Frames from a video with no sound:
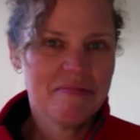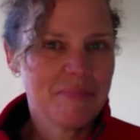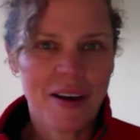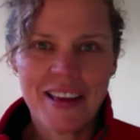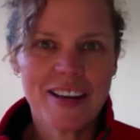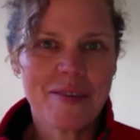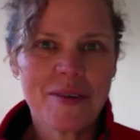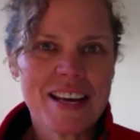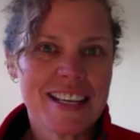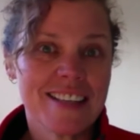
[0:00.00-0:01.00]
By the end of the
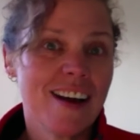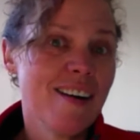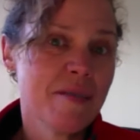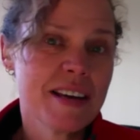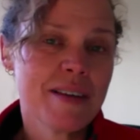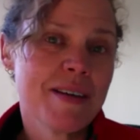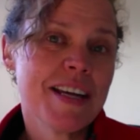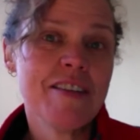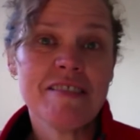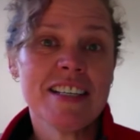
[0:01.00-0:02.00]
week, it's like, oh, I think I'm
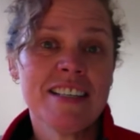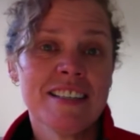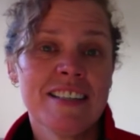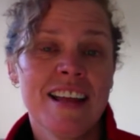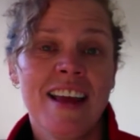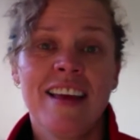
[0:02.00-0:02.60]
making you redundant.